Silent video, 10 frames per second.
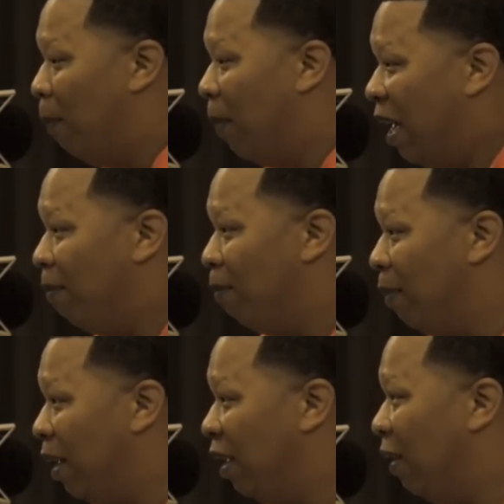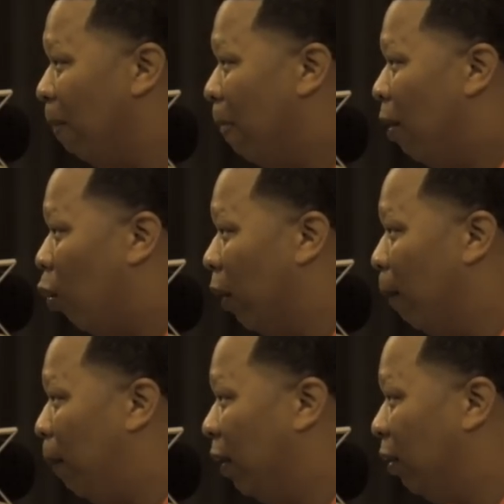it made me want
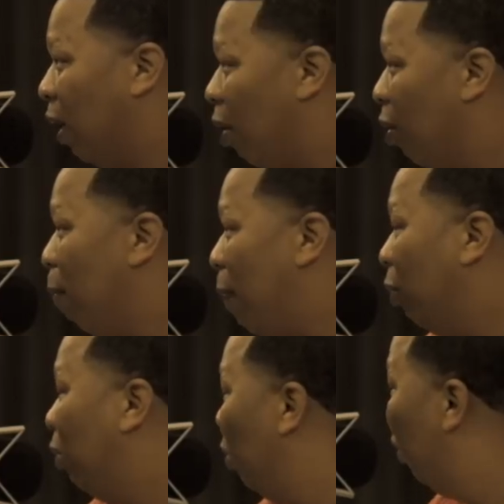to be a dog about